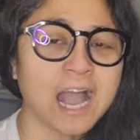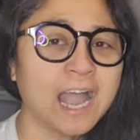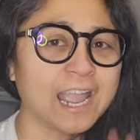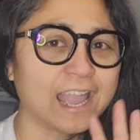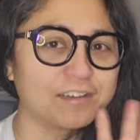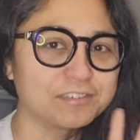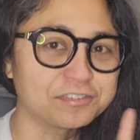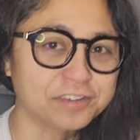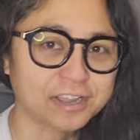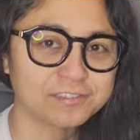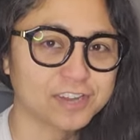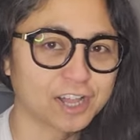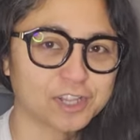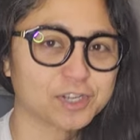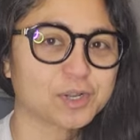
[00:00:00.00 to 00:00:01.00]
i have a five
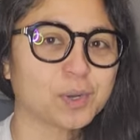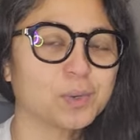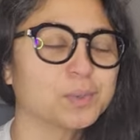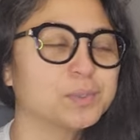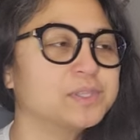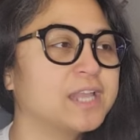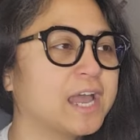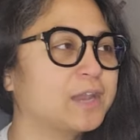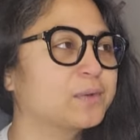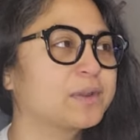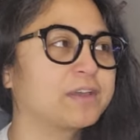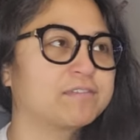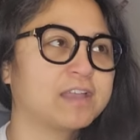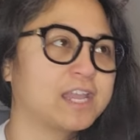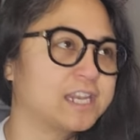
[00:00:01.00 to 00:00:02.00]
dollar code i don't
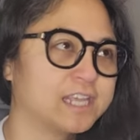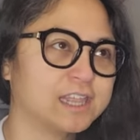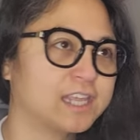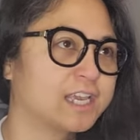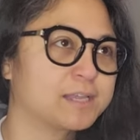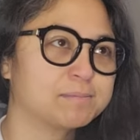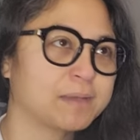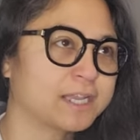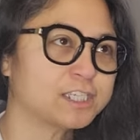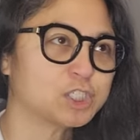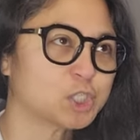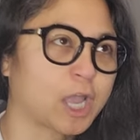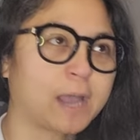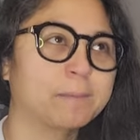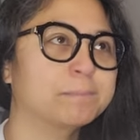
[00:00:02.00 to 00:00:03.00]
have anything in my
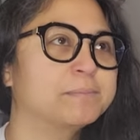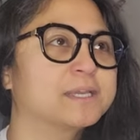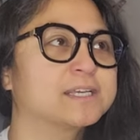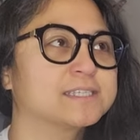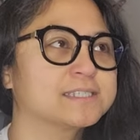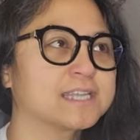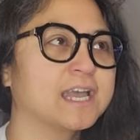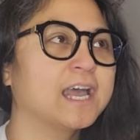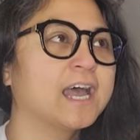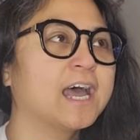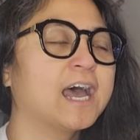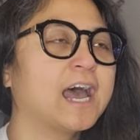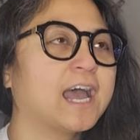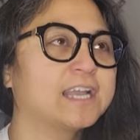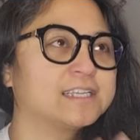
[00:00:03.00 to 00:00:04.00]
shop because
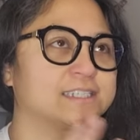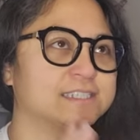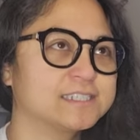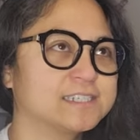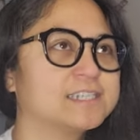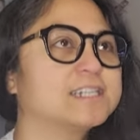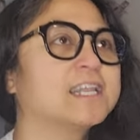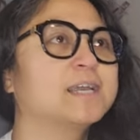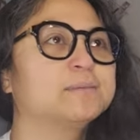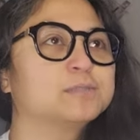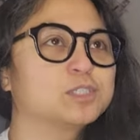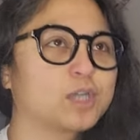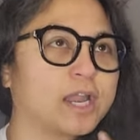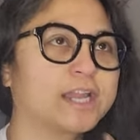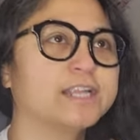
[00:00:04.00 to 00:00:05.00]
i still am
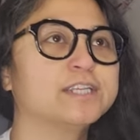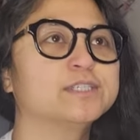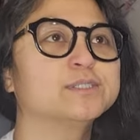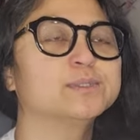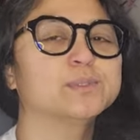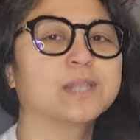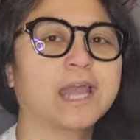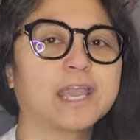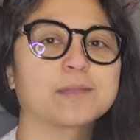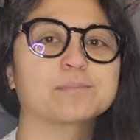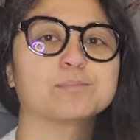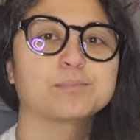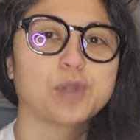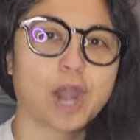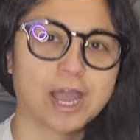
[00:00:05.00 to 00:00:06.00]
trying to like
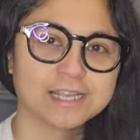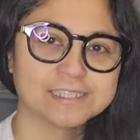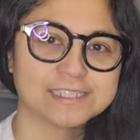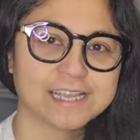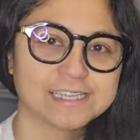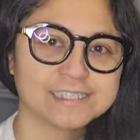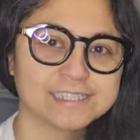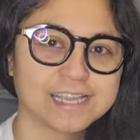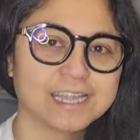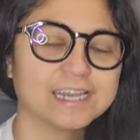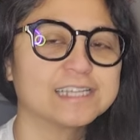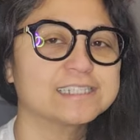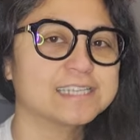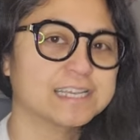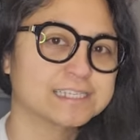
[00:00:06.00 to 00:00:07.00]
process it.
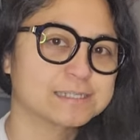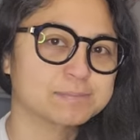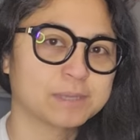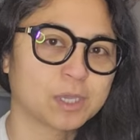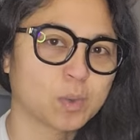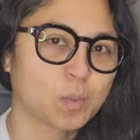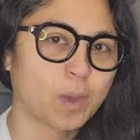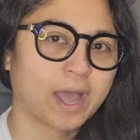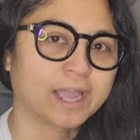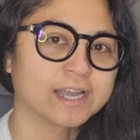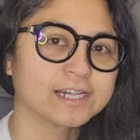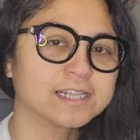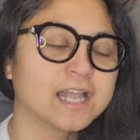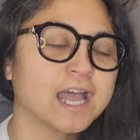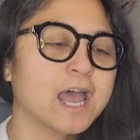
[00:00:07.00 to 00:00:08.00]
It takes me a
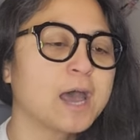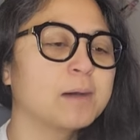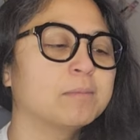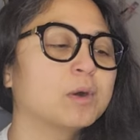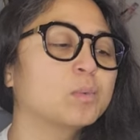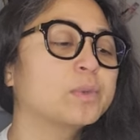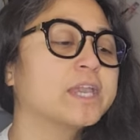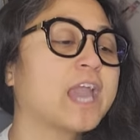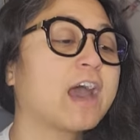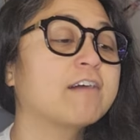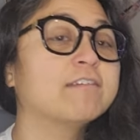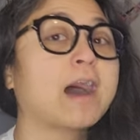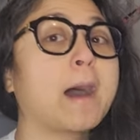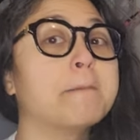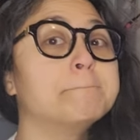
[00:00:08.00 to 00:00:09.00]
while, but we have
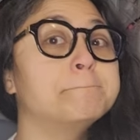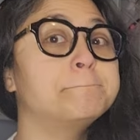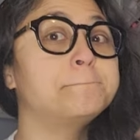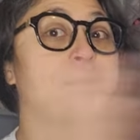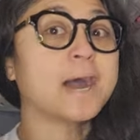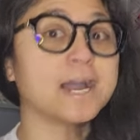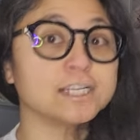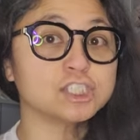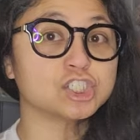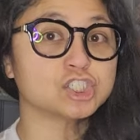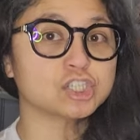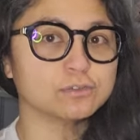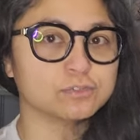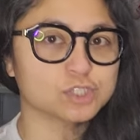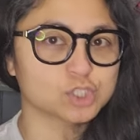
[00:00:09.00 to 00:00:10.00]
a bunch
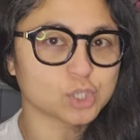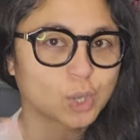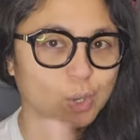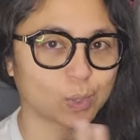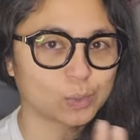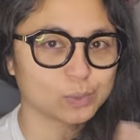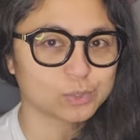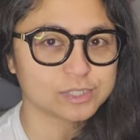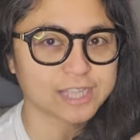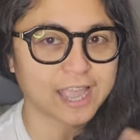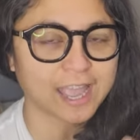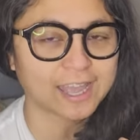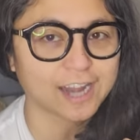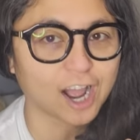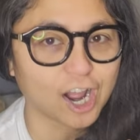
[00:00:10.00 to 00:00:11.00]
of shows
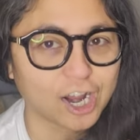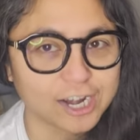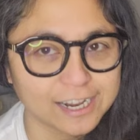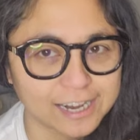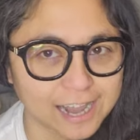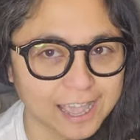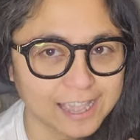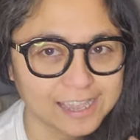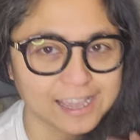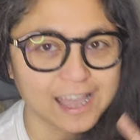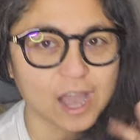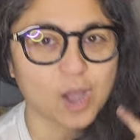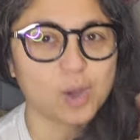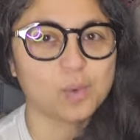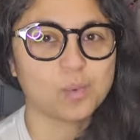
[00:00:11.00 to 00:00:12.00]
at our like
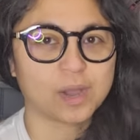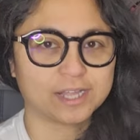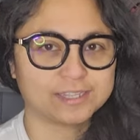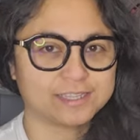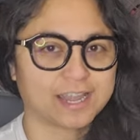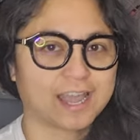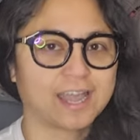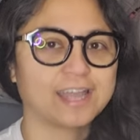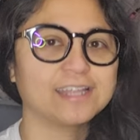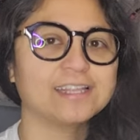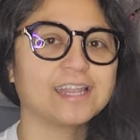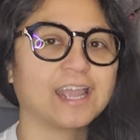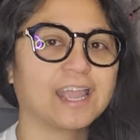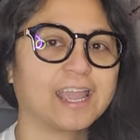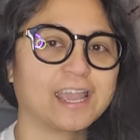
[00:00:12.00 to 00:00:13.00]
whatnot.
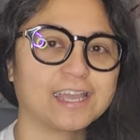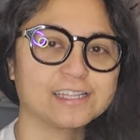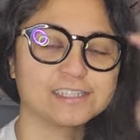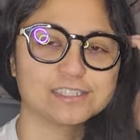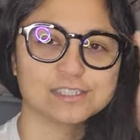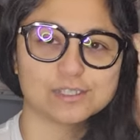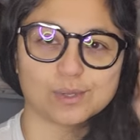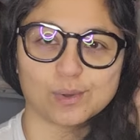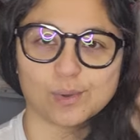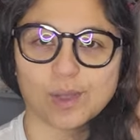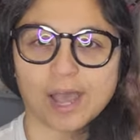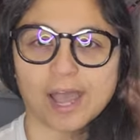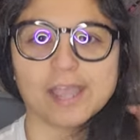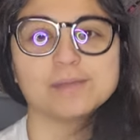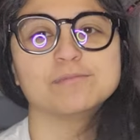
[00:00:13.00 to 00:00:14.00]
And so
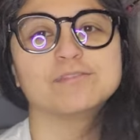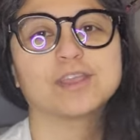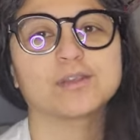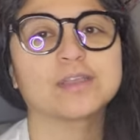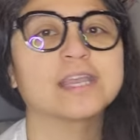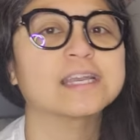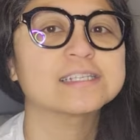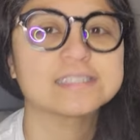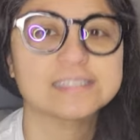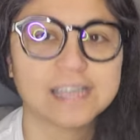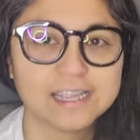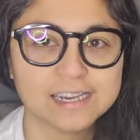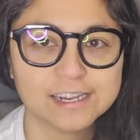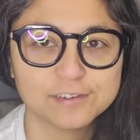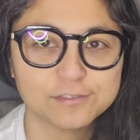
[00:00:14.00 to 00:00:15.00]
I'm very
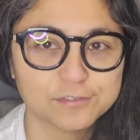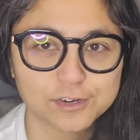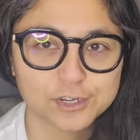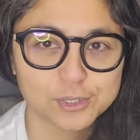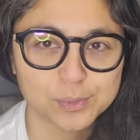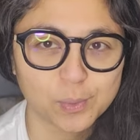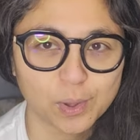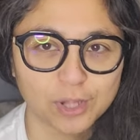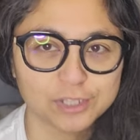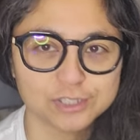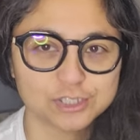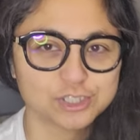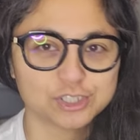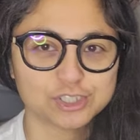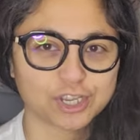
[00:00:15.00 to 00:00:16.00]
excited for you all
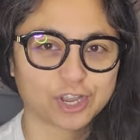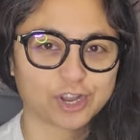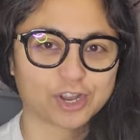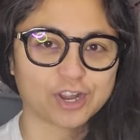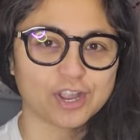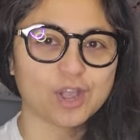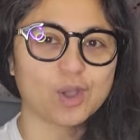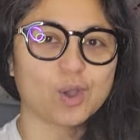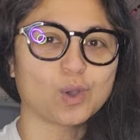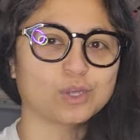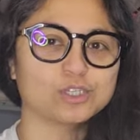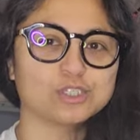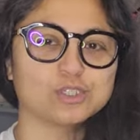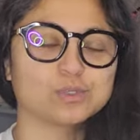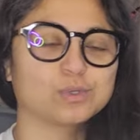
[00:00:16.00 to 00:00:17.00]
to share or
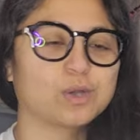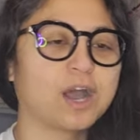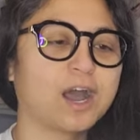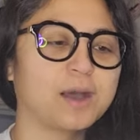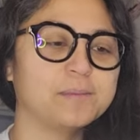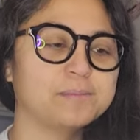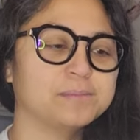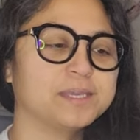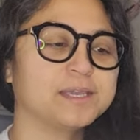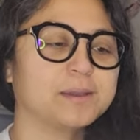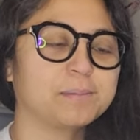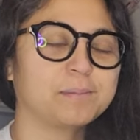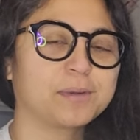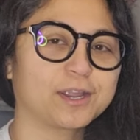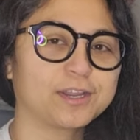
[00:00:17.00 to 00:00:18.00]
to um, be a
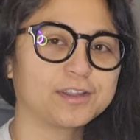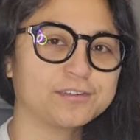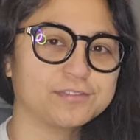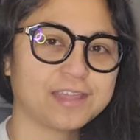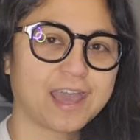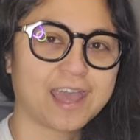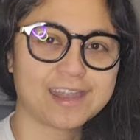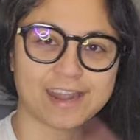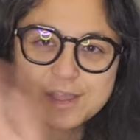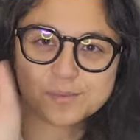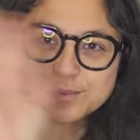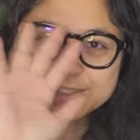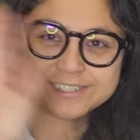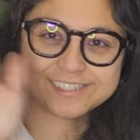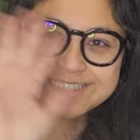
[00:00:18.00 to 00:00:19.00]
part of that. And
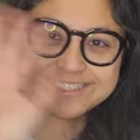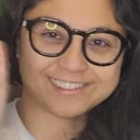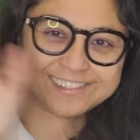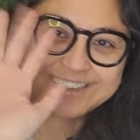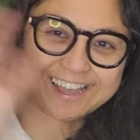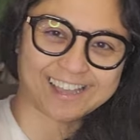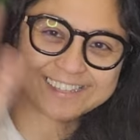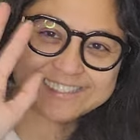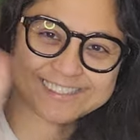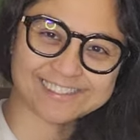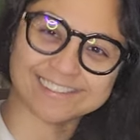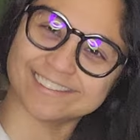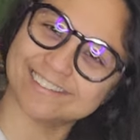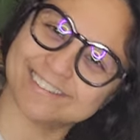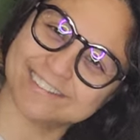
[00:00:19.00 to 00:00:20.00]
we'll see you guys
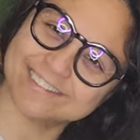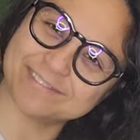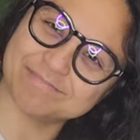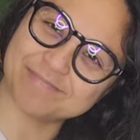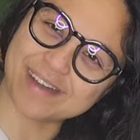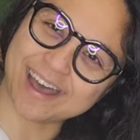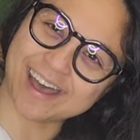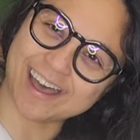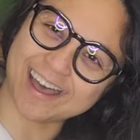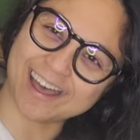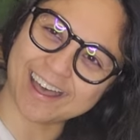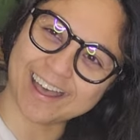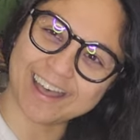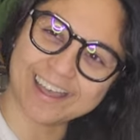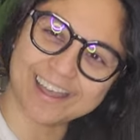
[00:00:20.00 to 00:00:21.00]
soon. Bye.